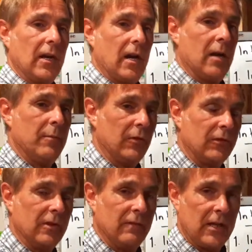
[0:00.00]
most
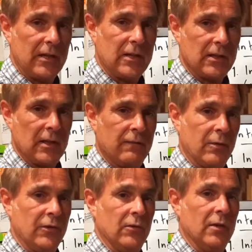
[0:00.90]
convenient if we
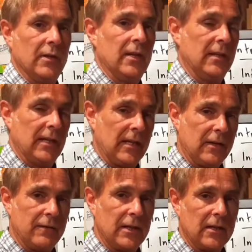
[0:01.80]
do it in the
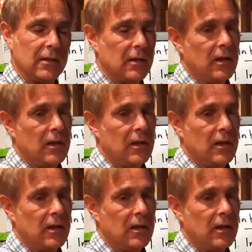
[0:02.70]
evening,